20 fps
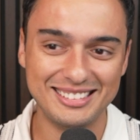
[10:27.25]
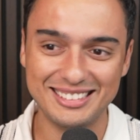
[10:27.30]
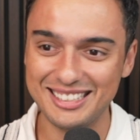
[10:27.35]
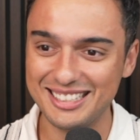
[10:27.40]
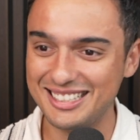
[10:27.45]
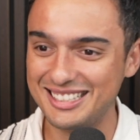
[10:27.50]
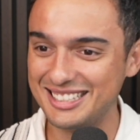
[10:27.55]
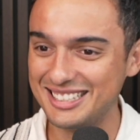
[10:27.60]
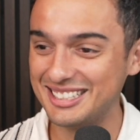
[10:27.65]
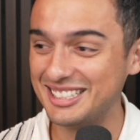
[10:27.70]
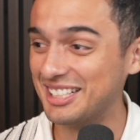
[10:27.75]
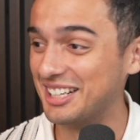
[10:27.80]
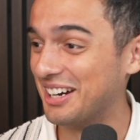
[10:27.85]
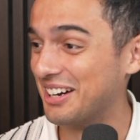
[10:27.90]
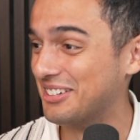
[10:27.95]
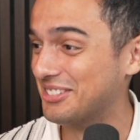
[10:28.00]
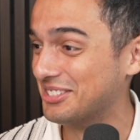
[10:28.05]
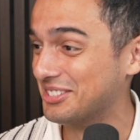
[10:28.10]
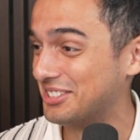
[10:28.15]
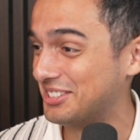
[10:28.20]
It's
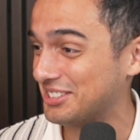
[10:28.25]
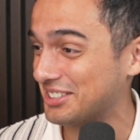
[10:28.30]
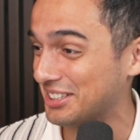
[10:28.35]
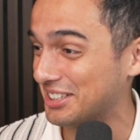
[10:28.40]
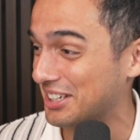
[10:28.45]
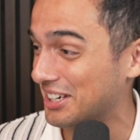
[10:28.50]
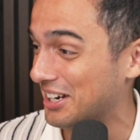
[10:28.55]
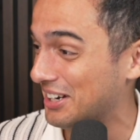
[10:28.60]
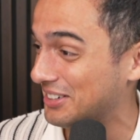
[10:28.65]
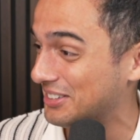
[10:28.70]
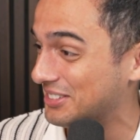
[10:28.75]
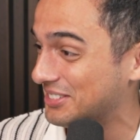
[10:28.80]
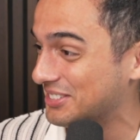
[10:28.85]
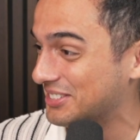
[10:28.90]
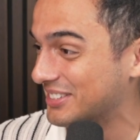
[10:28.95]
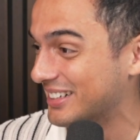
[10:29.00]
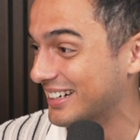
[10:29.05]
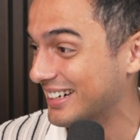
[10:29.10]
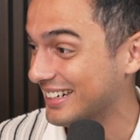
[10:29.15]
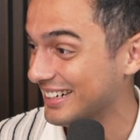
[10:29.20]
so
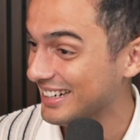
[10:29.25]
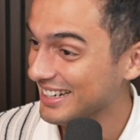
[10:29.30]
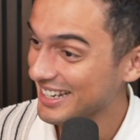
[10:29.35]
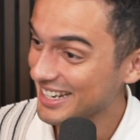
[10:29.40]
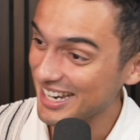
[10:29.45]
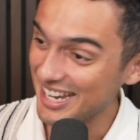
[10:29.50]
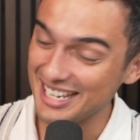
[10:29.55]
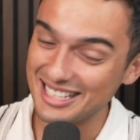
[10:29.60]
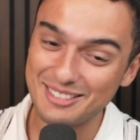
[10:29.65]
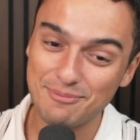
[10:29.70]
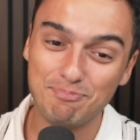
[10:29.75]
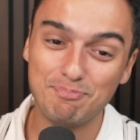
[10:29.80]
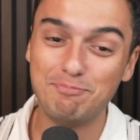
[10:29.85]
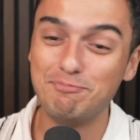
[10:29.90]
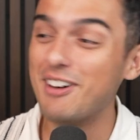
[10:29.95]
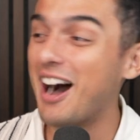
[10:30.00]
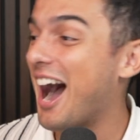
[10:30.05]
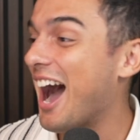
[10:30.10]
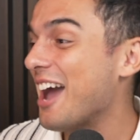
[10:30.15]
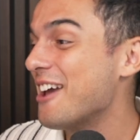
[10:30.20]
slow. It's
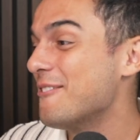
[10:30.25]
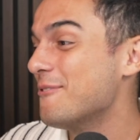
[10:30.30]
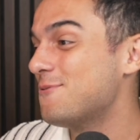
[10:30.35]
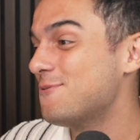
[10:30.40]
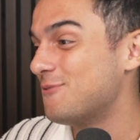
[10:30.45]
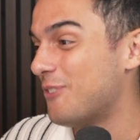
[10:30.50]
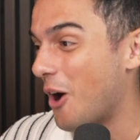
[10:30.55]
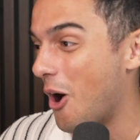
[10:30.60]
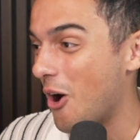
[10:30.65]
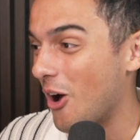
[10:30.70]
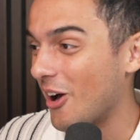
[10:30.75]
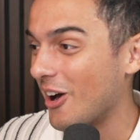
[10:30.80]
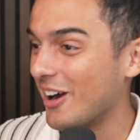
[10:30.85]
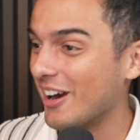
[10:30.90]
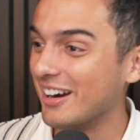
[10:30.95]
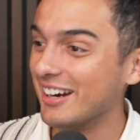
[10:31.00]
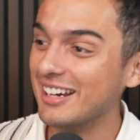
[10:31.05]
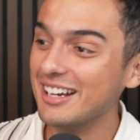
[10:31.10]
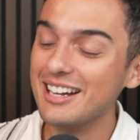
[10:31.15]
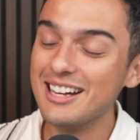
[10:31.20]
by
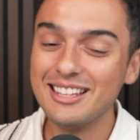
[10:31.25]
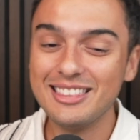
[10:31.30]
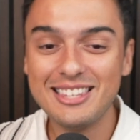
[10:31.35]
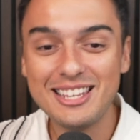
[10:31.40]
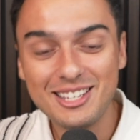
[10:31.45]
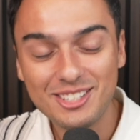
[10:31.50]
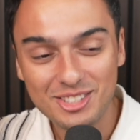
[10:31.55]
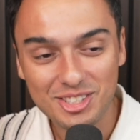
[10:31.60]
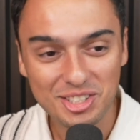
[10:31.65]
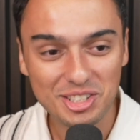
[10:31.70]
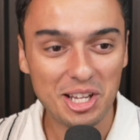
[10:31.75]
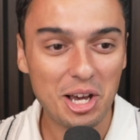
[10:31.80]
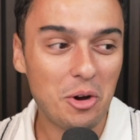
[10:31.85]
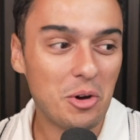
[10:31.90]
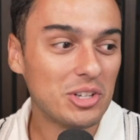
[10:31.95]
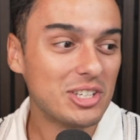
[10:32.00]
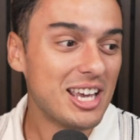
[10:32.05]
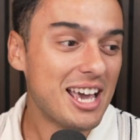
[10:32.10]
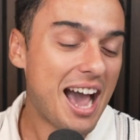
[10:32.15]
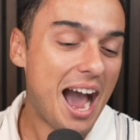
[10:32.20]
far the
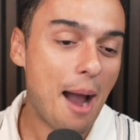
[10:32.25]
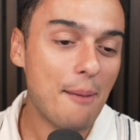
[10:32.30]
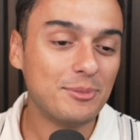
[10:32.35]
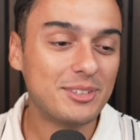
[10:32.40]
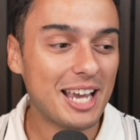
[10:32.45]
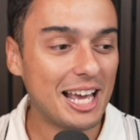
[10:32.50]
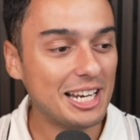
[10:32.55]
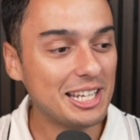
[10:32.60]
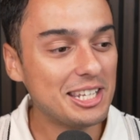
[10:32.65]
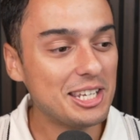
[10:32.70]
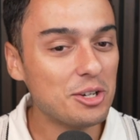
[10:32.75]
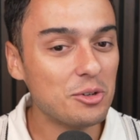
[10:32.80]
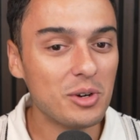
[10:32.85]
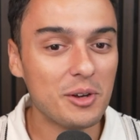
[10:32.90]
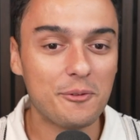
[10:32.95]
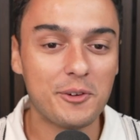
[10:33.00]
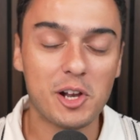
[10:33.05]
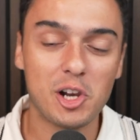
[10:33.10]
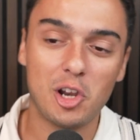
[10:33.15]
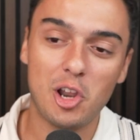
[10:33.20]
slowest. I'm telling you,
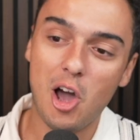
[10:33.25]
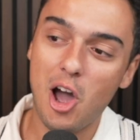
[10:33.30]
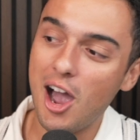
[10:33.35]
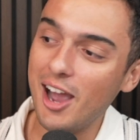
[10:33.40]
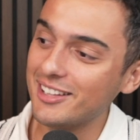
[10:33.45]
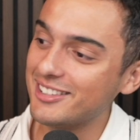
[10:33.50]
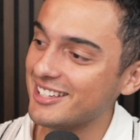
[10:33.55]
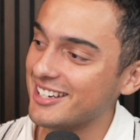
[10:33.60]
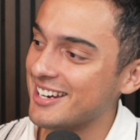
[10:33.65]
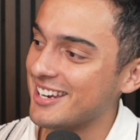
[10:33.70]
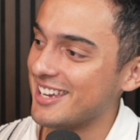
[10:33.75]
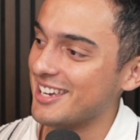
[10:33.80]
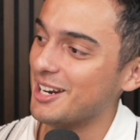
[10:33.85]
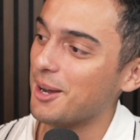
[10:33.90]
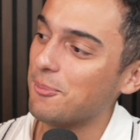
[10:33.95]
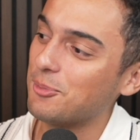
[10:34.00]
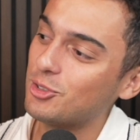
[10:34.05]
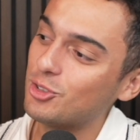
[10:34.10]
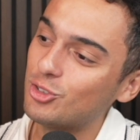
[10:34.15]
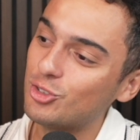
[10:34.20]
if Claude didn't eat
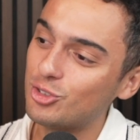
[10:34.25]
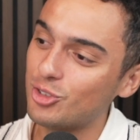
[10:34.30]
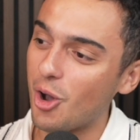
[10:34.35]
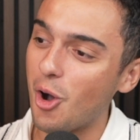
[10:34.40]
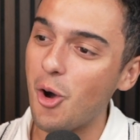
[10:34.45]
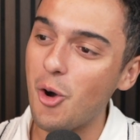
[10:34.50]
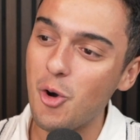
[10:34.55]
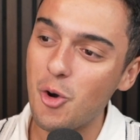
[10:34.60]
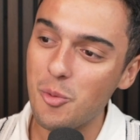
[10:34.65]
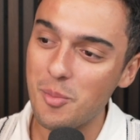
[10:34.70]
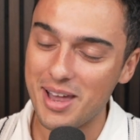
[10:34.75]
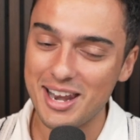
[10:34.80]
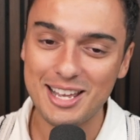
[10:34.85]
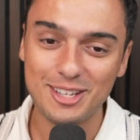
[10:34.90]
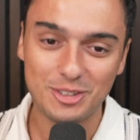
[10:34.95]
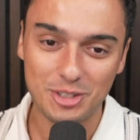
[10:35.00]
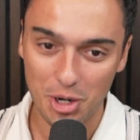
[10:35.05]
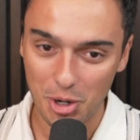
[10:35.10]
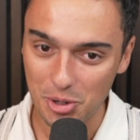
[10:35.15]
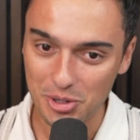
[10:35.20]
up so many
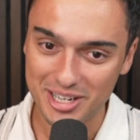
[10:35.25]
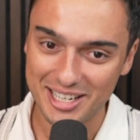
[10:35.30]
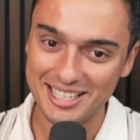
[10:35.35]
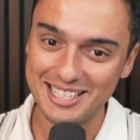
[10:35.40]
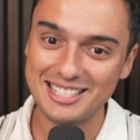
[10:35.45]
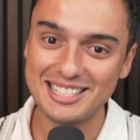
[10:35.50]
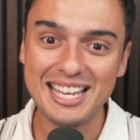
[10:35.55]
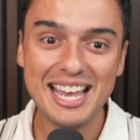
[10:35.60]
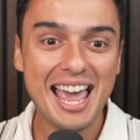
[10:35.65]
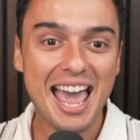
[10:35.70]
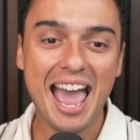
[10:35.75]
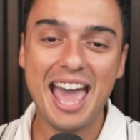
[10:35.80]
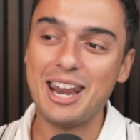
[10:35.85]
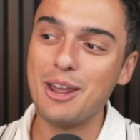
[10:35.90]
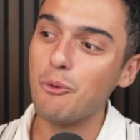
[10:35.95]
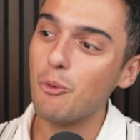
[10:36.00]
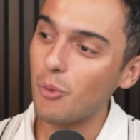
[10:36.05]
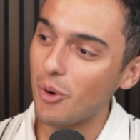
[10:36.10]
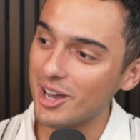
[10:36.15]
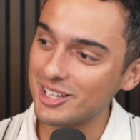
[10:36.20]
tokens and
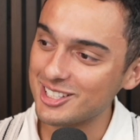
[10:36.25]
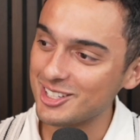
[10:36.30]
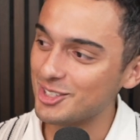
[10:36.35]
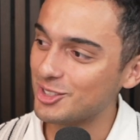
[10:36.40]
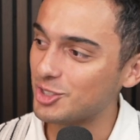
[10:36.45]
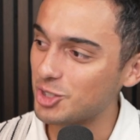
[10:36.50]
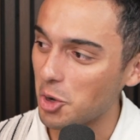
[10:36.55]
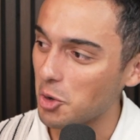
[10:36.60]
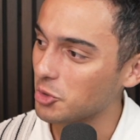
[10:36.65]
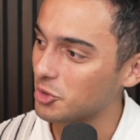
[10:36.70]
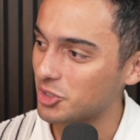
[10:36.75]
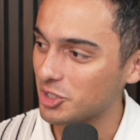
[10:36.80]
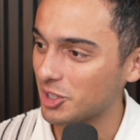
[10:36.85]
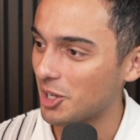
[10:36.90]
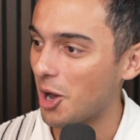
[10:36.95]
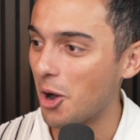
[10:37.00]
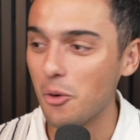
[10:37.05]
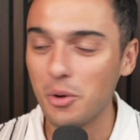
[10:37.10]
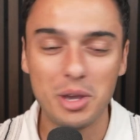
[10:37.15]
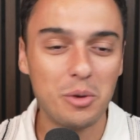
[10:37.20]
it wasn't so
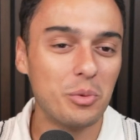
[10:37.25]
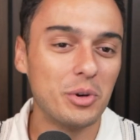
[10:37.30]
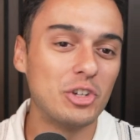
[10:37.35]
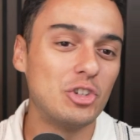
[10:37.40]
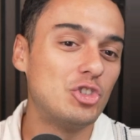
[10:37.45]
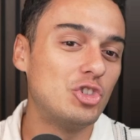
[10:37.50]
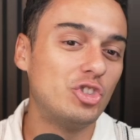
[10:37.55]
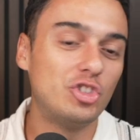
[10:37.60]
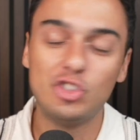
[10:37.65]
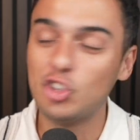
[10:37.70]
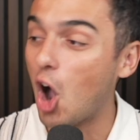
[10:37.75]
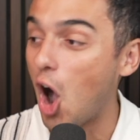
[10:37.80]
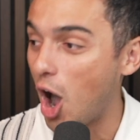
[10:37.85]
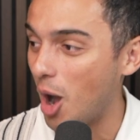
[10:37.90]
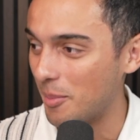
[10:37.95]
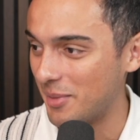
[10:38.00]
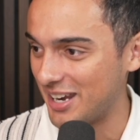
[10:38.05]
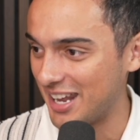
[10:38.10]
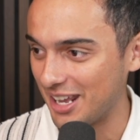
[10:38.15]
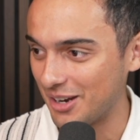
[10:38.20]
slow, it would
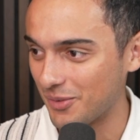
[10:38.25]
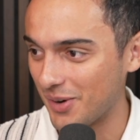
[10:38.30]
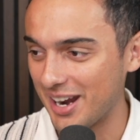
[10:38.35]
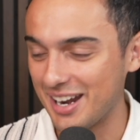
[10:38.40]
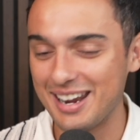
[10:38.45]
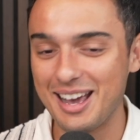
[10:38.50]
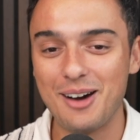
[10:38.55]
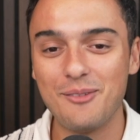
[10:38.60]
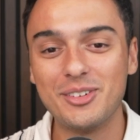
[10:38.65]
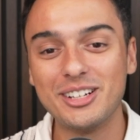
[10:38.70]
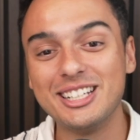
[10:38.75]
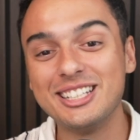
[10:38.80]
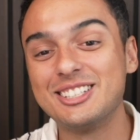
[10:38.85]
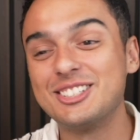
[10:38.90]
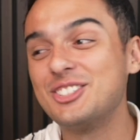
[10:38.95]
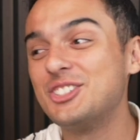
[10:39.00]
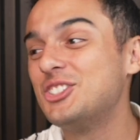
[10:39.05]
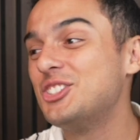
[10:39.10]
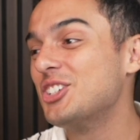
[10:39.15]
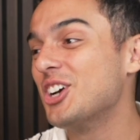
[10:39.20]
dominate right now, but
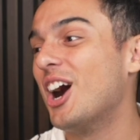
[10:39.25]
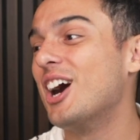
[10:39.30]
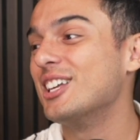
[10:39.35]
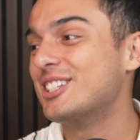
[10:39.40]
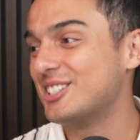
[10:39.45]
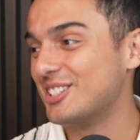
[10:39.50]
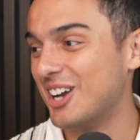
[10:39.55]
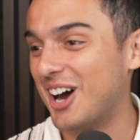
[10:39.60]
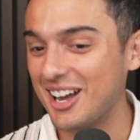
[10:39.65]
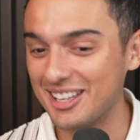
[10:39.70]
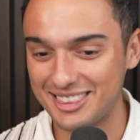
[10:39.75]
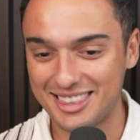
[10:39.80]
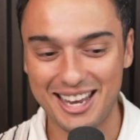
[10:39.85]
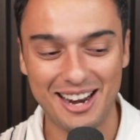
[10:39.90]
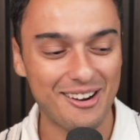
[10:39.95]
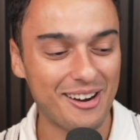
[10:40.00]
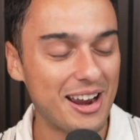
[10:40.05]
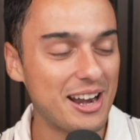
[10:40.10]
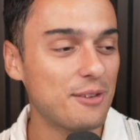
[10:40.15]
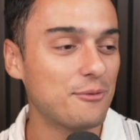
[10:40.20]
it's just not
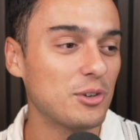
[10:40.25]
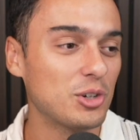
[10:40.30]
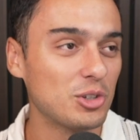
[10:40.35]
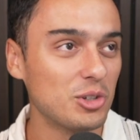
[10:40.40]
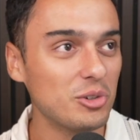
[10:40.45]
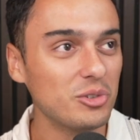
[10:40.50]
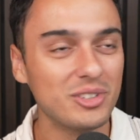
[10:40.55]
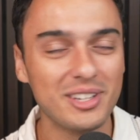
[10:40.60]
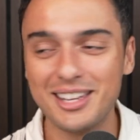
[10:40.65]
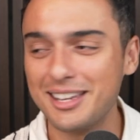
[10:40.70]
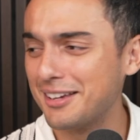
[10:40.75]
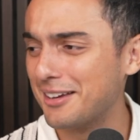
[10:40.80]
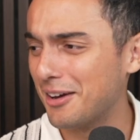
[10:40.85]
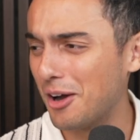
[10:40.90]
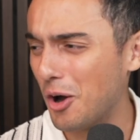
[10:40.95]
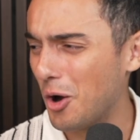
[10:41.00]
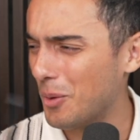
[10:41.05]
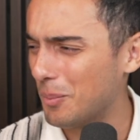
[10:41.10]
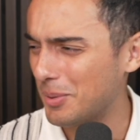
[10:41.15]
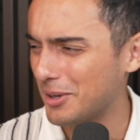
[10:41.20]
there. And if you're using
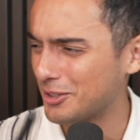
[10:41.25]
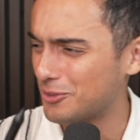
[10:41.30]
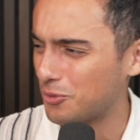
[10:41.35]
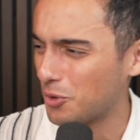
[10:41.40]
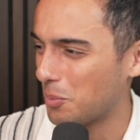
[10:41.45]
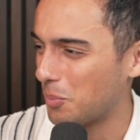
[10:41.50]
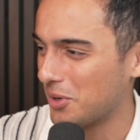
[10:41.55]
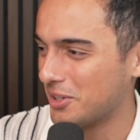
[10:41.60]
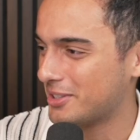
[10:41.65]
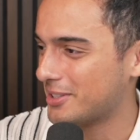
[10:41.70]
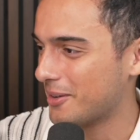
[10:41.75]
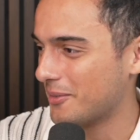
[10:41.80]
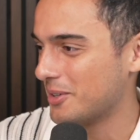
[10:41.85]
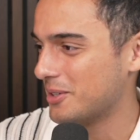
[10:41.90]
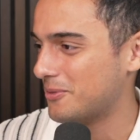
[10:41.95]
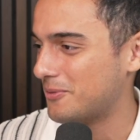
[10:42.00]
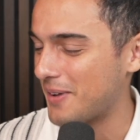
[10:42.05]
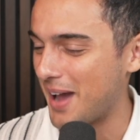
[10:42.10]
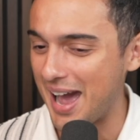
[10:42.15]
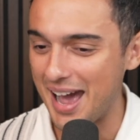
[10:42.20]
Opus
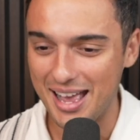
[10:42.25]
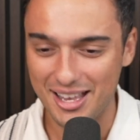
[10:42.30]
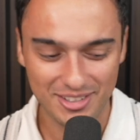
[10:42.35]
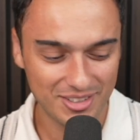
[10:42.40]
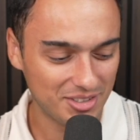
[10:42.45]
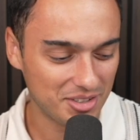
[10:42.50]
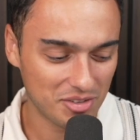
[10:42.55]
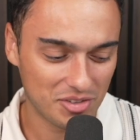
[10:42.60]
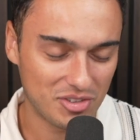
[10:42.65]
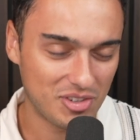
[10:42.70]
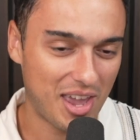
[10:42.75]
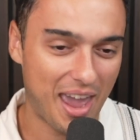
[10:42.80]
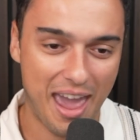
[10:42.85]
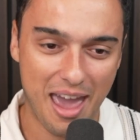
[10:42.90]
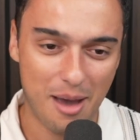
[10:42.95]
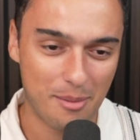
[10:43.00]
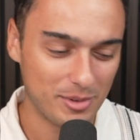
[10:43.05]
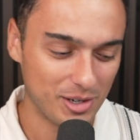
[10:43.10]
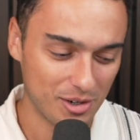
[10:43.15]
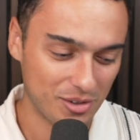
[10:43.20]
4.7 fast, it's a
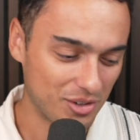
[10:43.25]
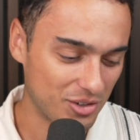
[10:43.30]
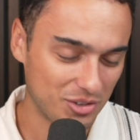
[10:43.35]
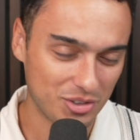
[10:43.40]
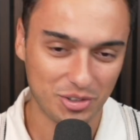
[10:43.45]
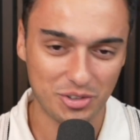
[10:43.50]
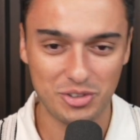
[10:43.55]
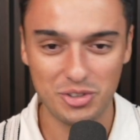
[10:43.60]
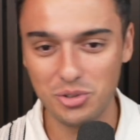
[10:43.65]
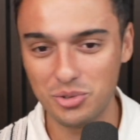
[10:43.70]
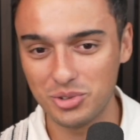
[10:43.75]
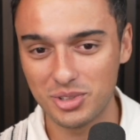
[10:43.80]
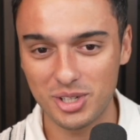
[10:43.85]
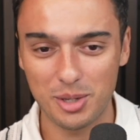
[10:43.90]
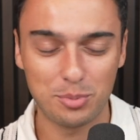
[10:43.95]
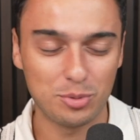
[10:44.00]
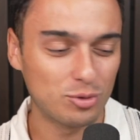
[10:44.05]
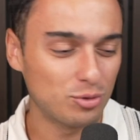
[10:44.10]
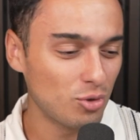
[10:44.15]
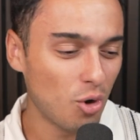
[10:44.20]
scam. You're just using
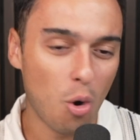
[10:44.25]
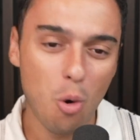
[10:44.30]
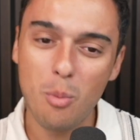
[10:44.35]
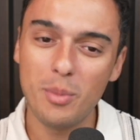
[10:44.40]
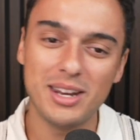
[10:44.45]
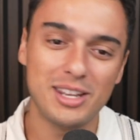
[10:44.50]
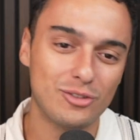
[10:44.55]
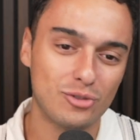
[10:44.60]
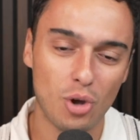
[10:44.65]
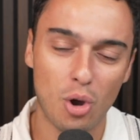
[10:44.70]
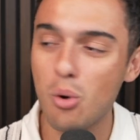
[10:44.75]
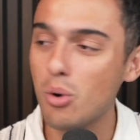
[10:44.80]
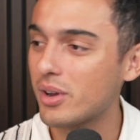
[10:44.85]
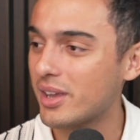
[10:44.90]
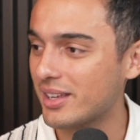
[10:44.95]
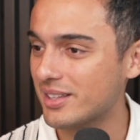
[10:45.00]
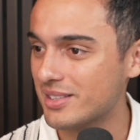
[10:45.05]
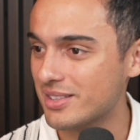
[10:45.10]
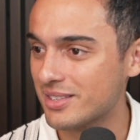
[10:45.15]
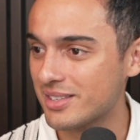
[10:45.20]
up so many
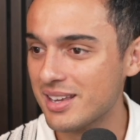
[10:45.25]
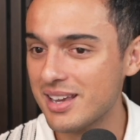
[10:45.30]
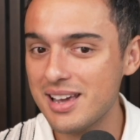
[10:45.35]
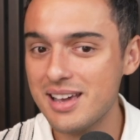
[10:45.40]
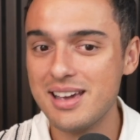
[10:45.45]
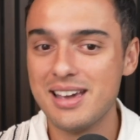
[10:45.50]
tokens.